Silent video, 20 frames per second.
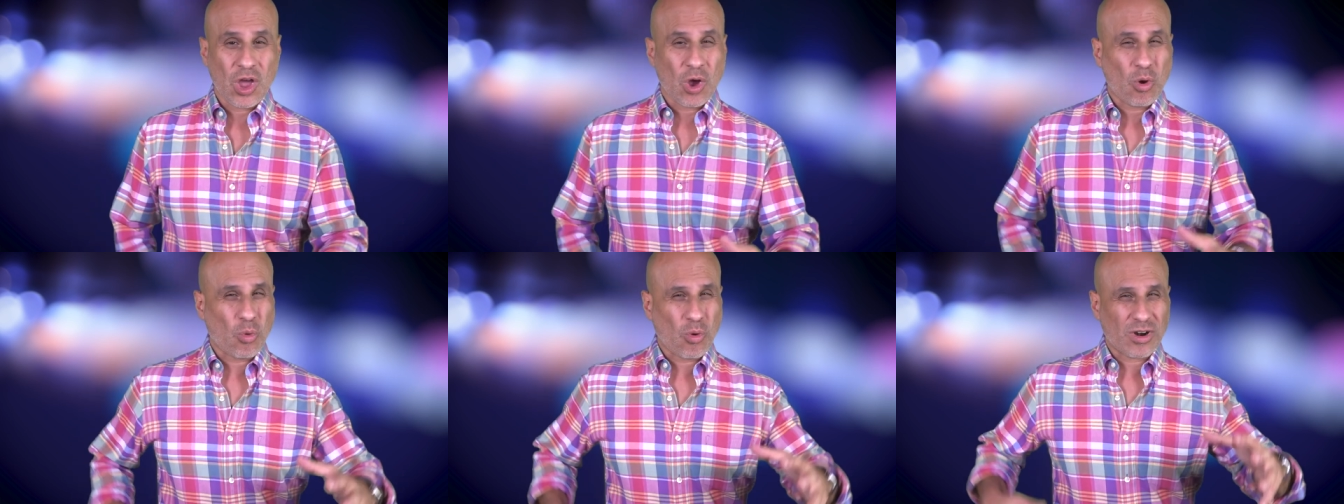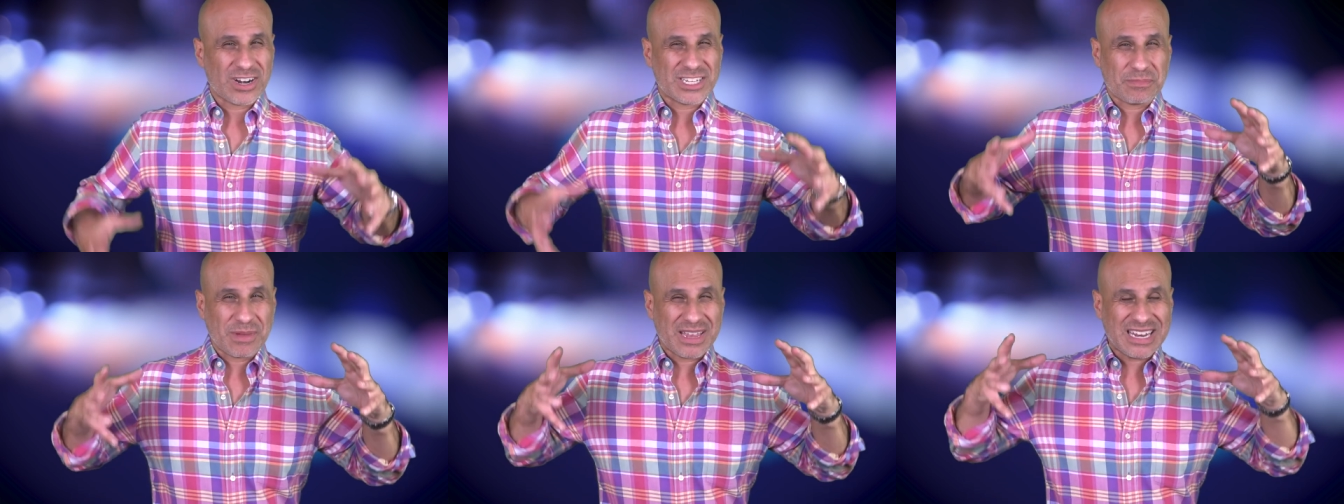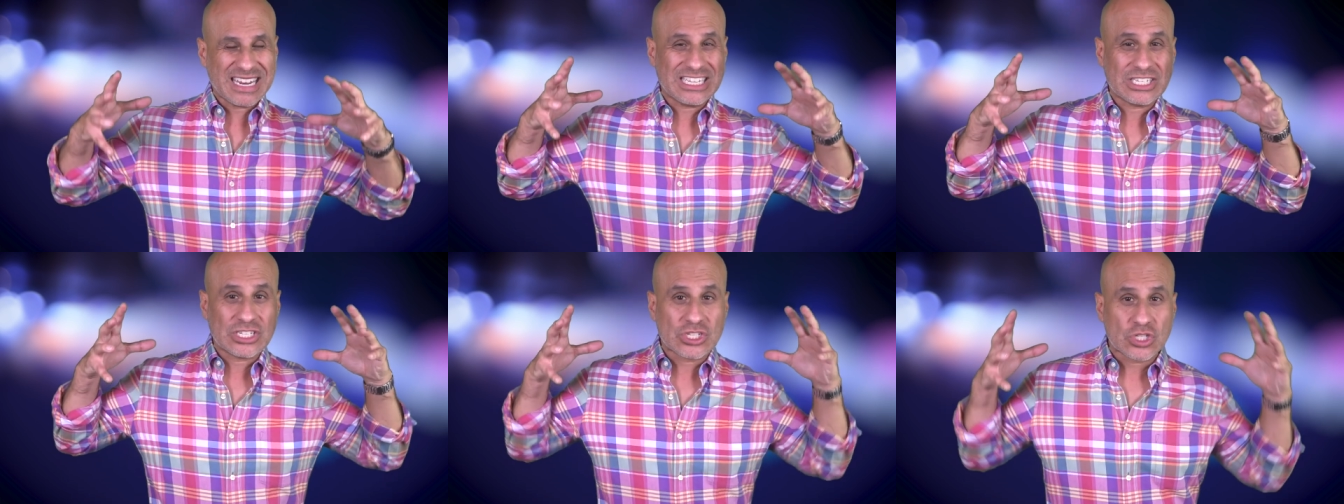who are
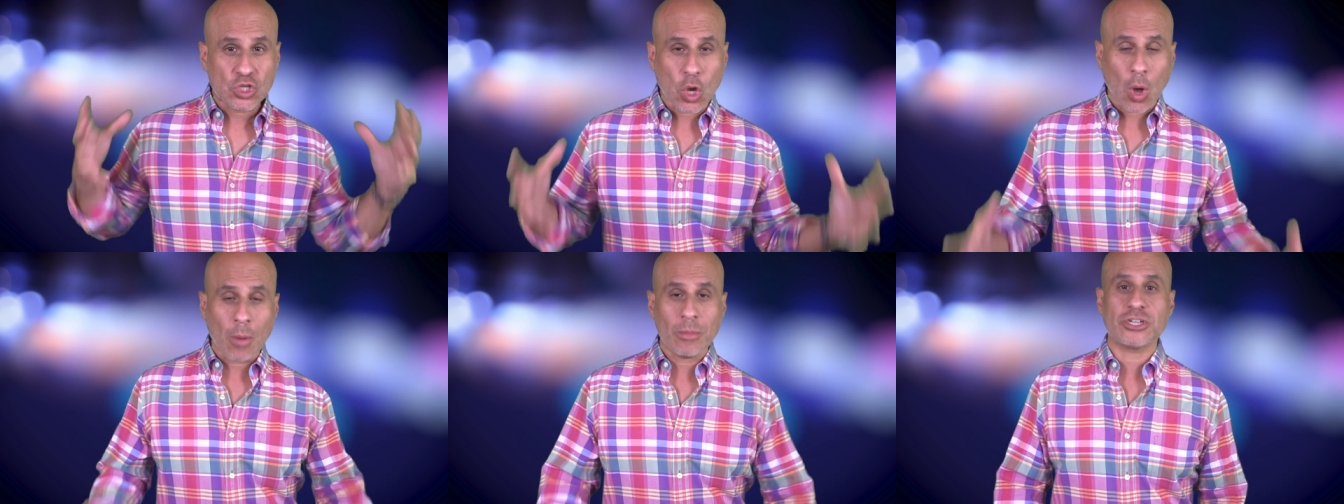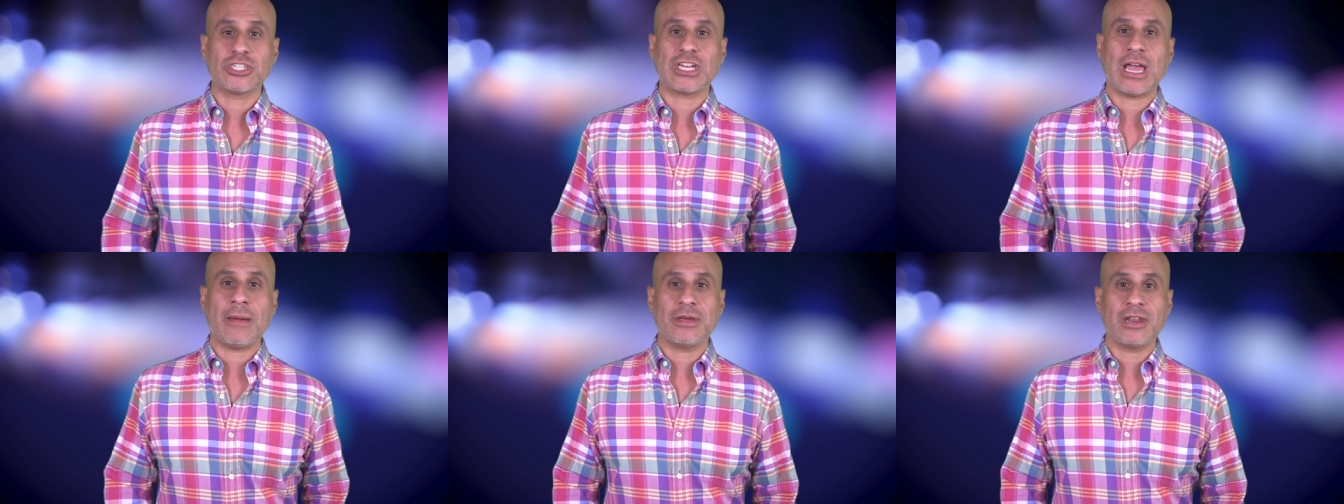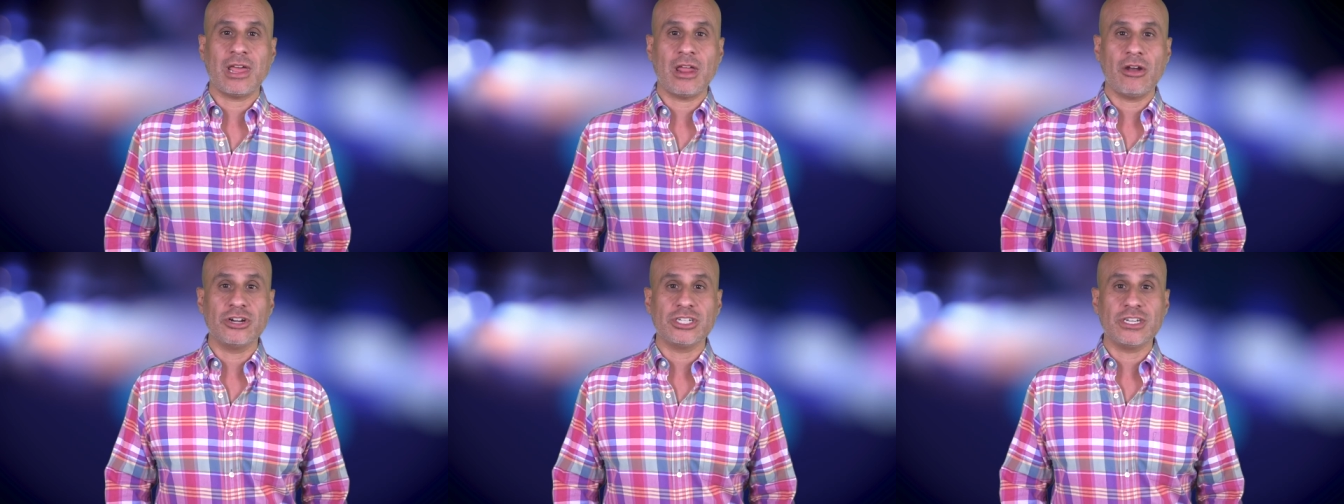spending so much time and
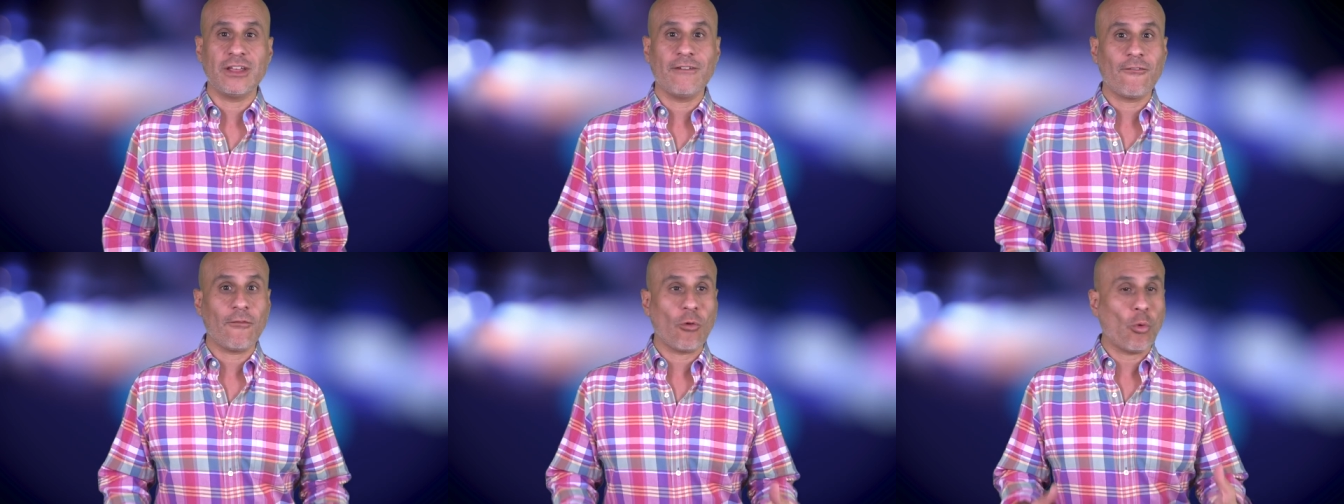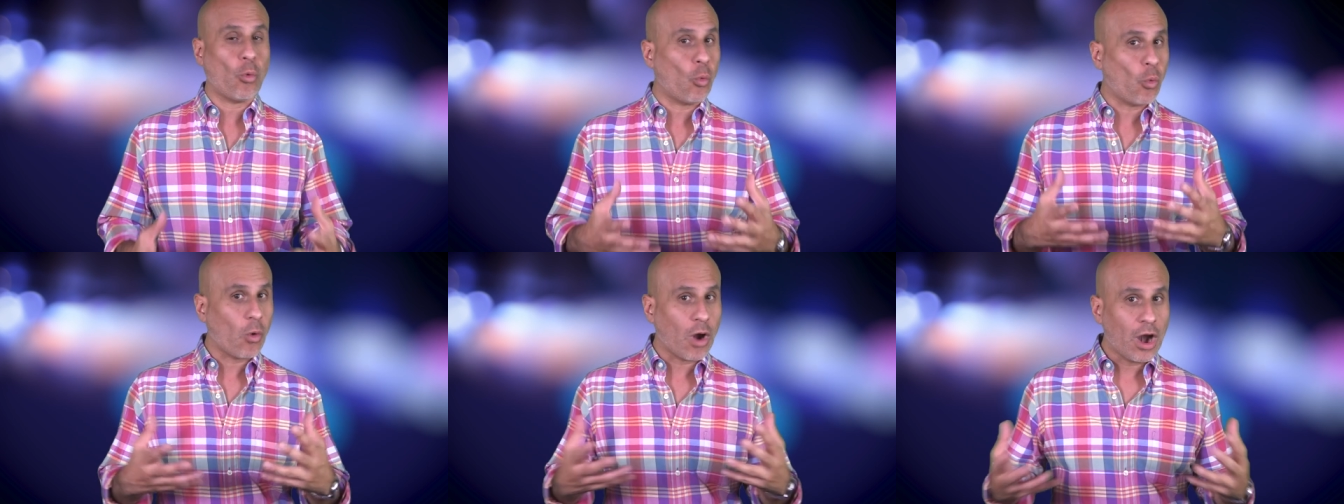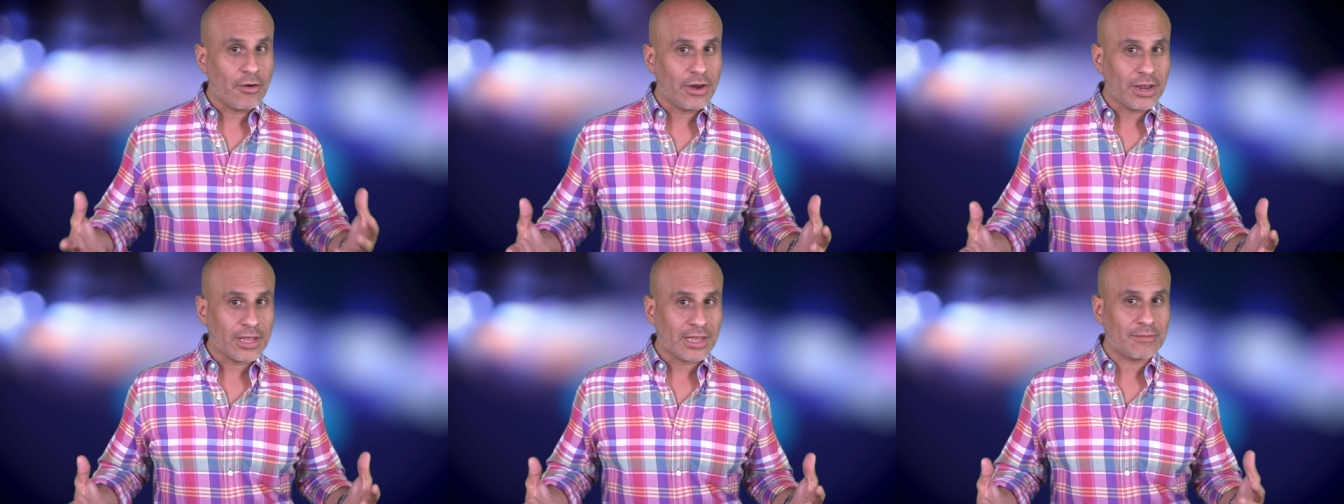energy
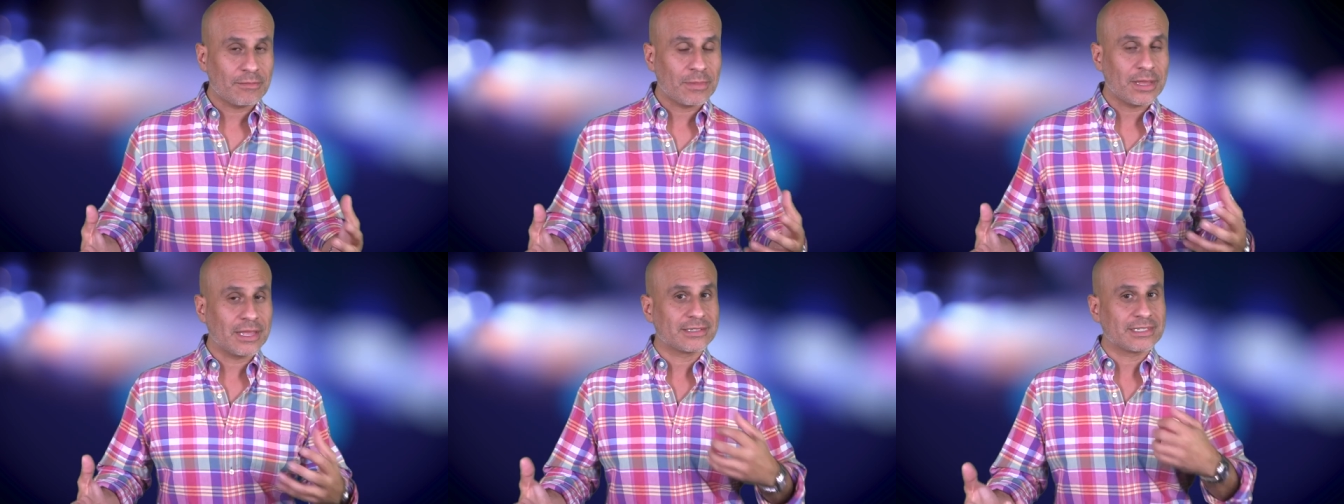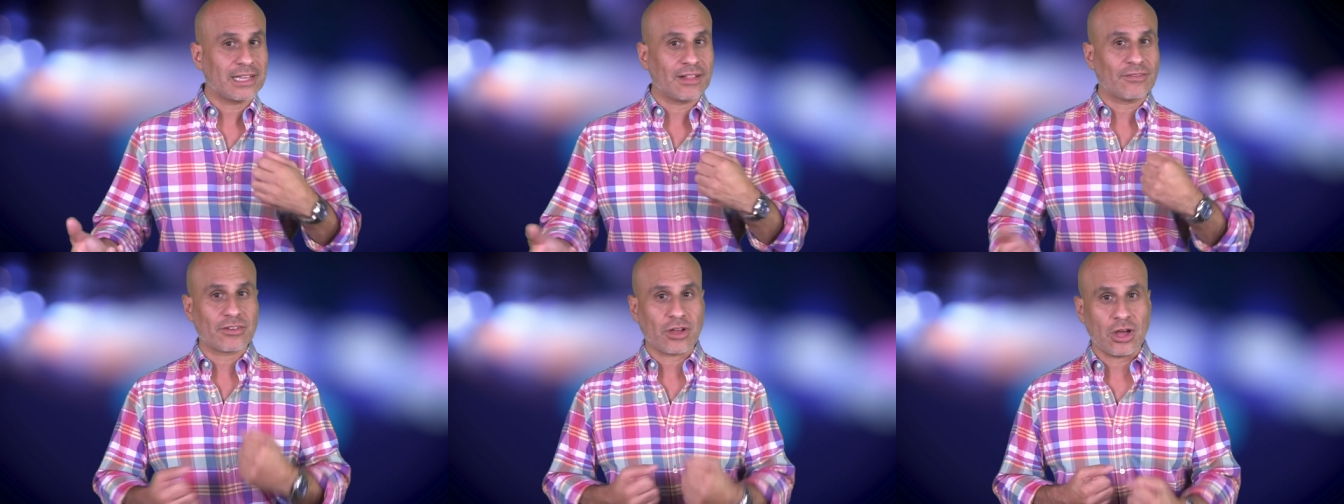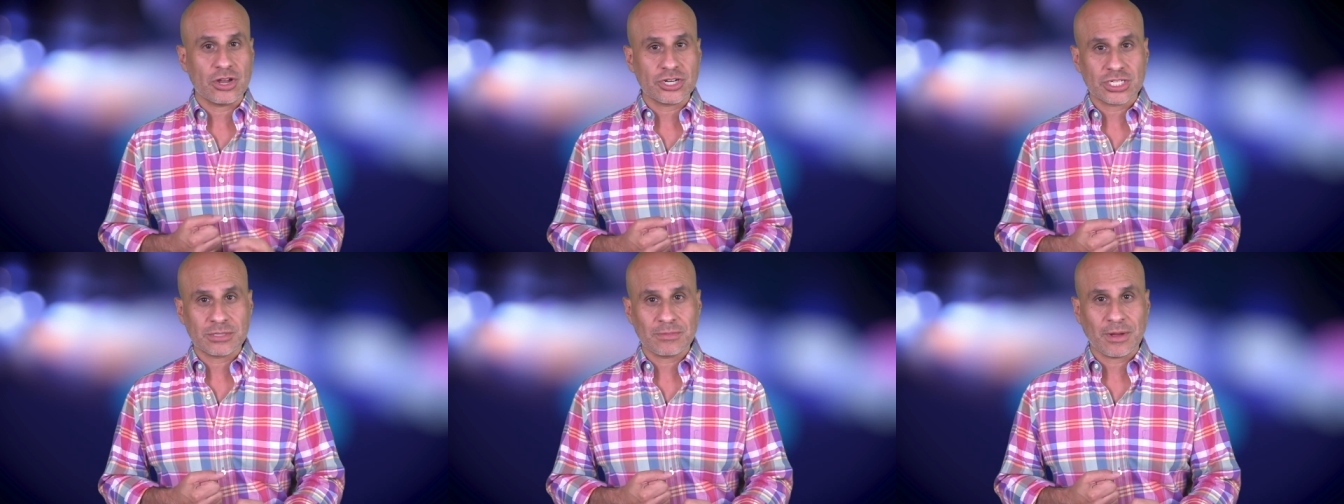worrying and being self
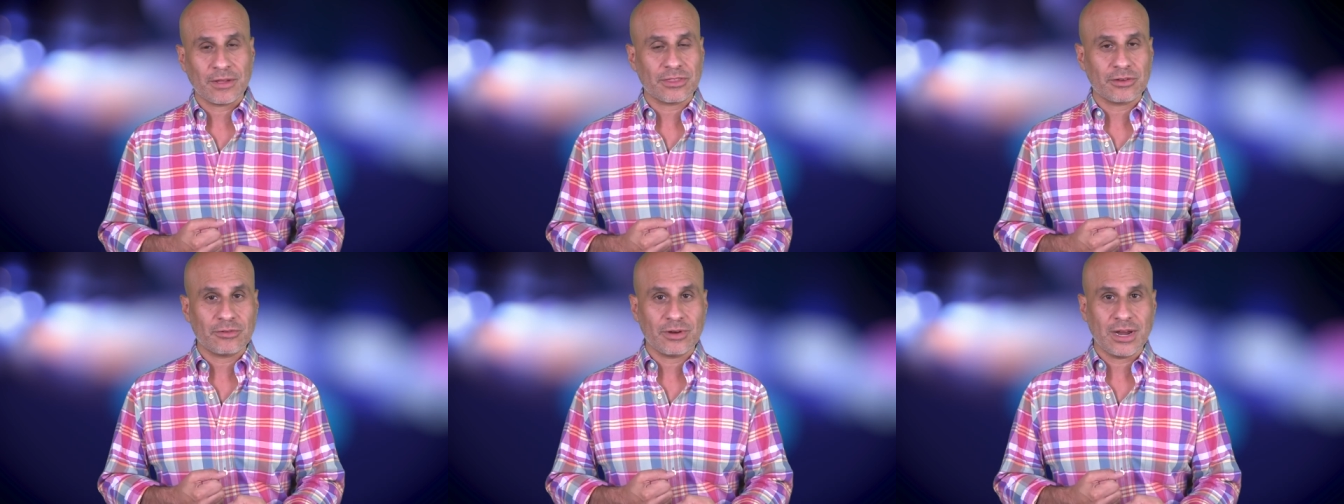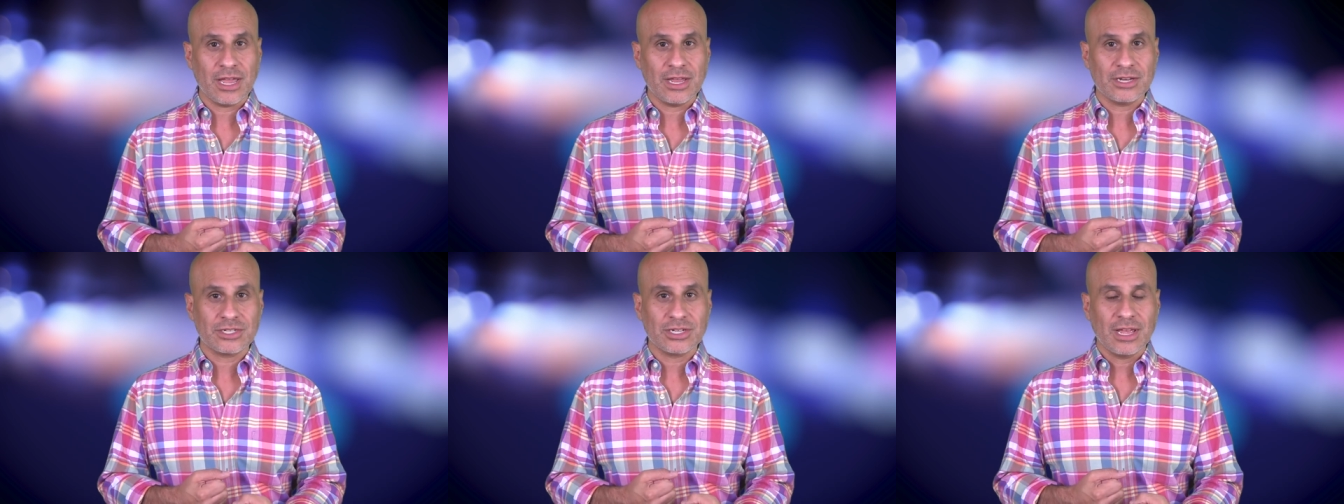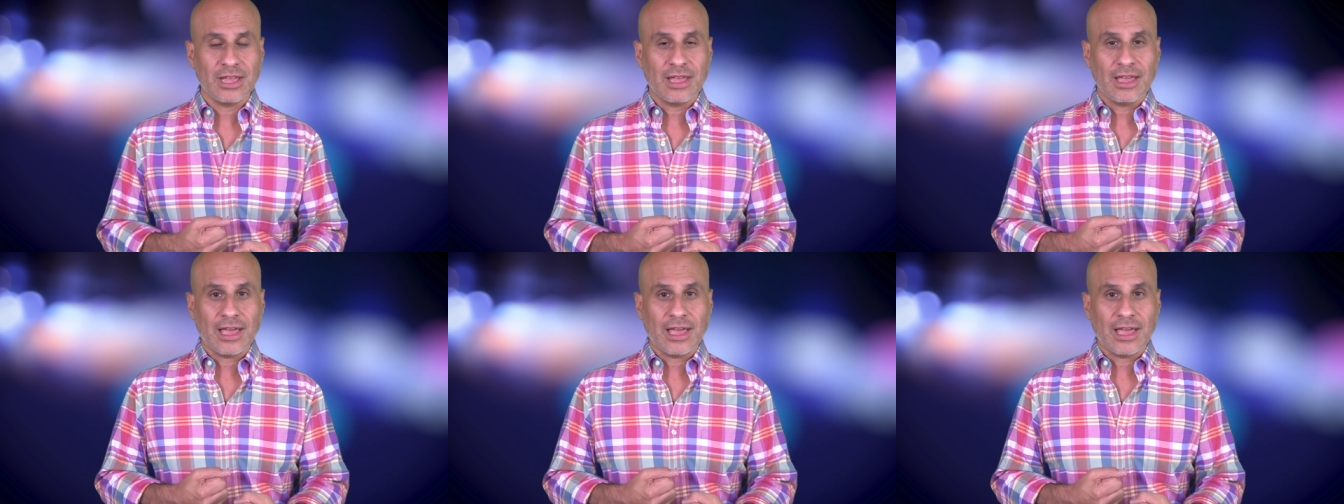conscious about their age